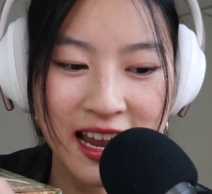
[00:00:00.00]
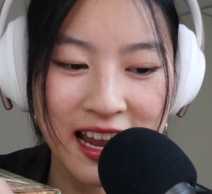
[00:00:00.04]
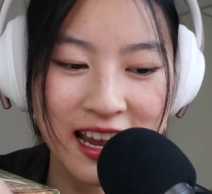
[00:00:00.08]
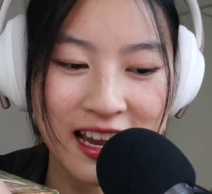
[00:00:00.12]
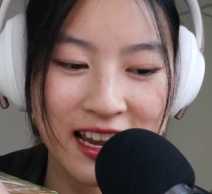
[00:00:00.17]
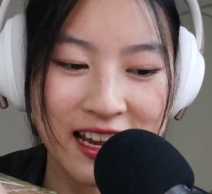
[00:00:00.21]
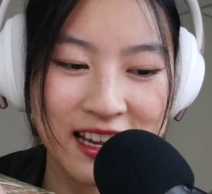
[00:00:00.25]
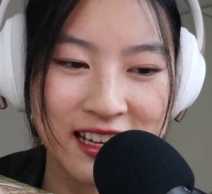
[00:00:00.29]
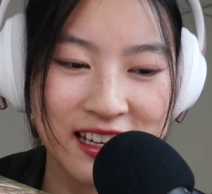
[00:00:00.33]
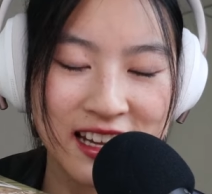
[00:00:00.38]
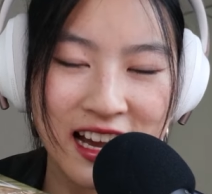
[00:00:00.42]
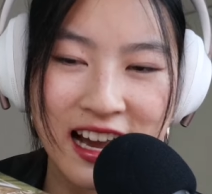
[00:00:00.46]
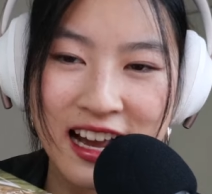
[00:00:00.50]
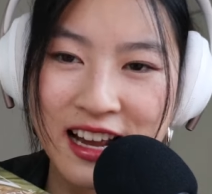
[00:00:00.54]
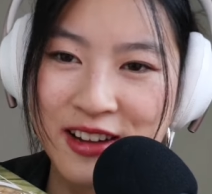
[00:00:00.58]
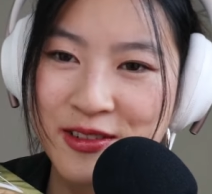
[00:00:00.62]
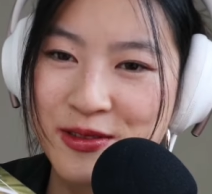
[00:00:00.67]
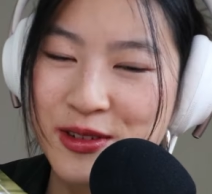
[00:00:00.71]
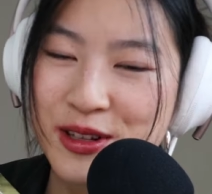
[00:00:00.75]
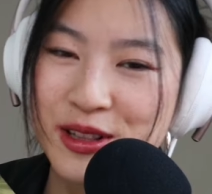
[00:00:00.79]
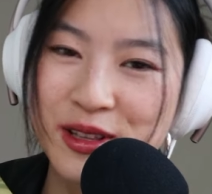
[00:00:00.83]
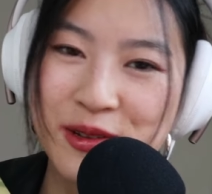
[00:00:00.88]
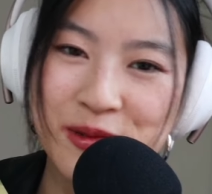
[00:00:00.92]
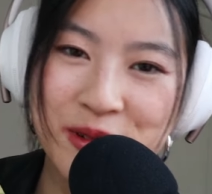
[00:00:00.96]
And I
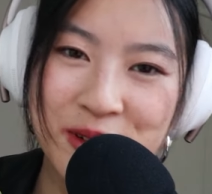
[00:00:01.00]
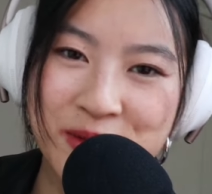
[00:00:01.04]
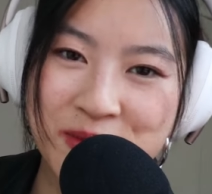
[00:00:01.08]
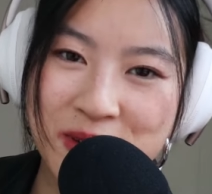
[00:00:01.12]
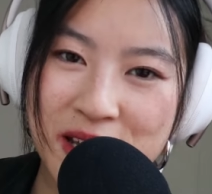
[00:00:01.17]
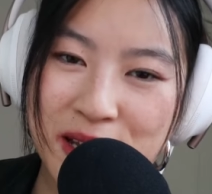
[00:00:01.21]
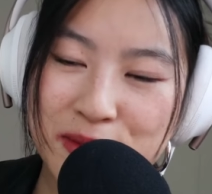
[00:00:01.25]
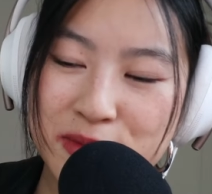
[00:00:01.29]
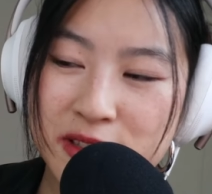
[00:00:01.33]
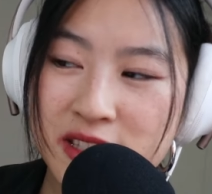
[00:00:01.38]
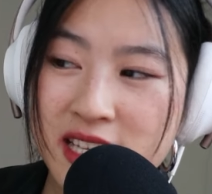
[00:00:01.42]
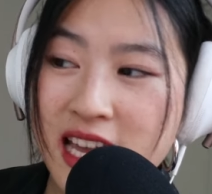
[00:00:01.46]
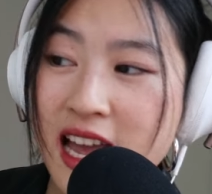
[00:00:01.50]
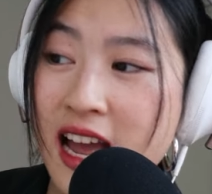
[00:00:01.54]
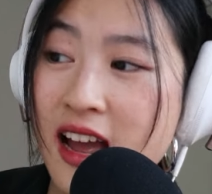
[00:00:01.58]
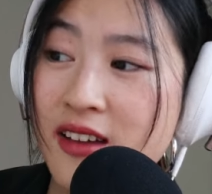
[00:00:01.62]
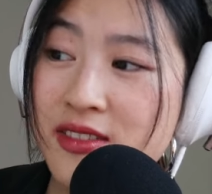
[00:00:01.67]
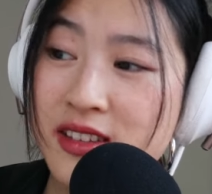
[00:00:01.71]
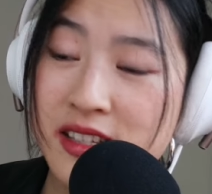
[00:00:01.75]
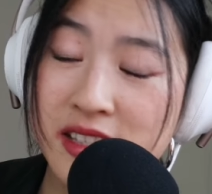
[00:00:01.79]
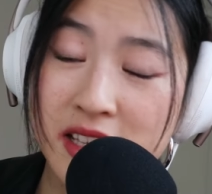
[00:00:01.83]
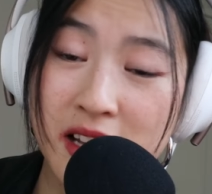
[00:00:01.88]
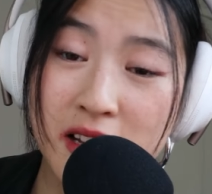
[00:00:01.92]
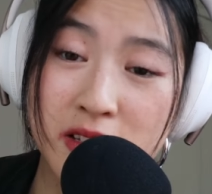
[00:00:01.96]
really wouldn't be able to have
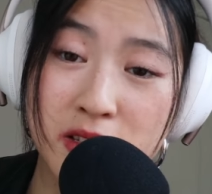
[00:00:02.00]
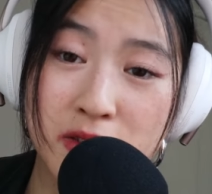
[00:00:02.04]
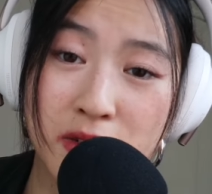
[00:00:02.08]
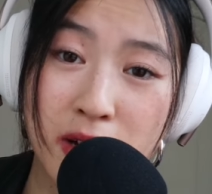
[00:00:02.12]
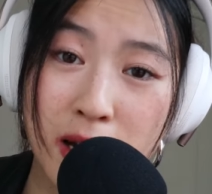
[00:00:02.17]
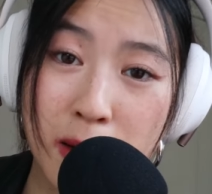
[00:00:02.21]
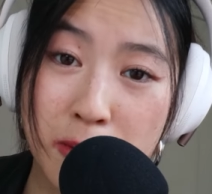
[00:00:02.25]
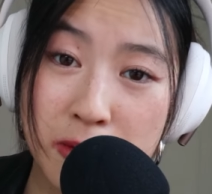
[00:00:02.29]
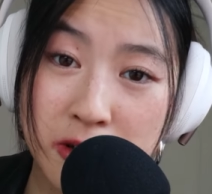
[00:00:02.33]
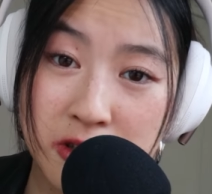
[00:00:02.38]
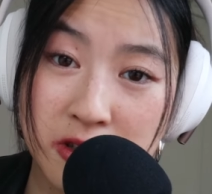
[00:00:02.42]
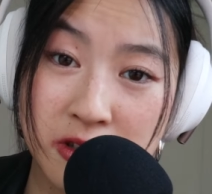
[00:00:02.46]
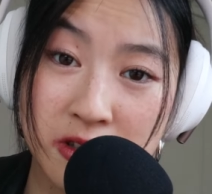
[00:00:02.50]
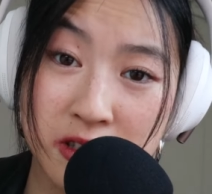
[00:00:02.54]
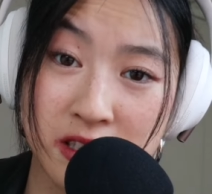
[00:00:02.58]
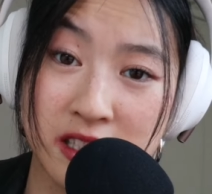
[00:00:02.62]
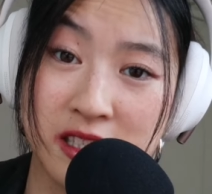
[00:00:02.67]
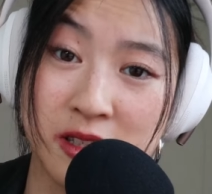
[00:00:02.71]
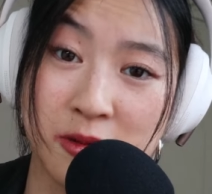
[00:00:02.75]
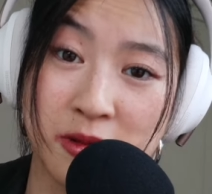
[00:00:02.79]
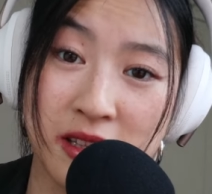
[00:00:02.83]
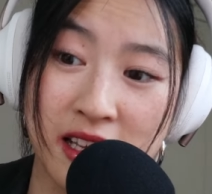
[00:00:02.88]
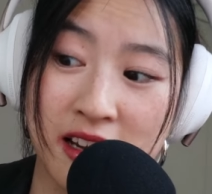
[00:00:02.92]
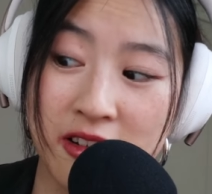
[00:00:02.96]
these kinds of
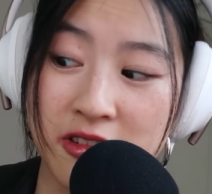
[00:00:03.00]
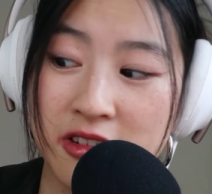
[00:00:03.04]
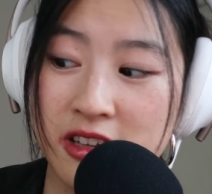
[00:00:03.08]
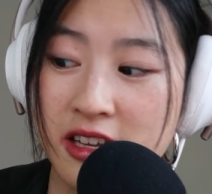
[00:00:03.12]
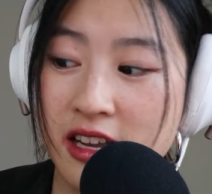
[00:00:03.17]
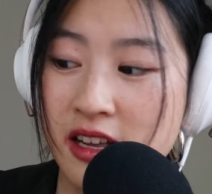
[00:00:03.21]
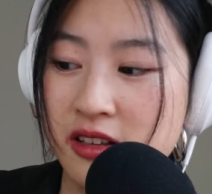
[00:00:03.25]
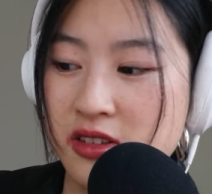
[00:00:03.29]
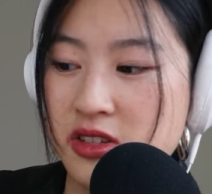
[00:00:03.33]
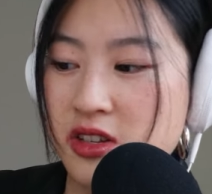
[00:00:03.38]
opportunities without you guys.